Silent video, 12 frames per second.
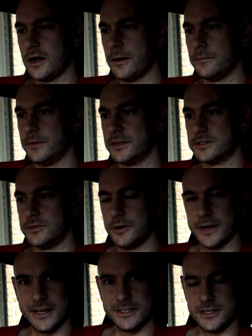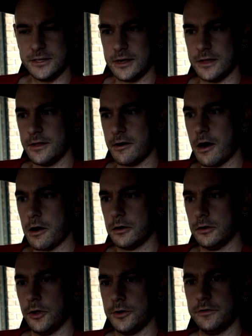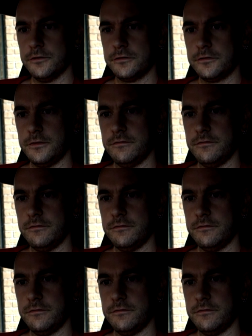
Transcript: It's not easy, and there are a lot of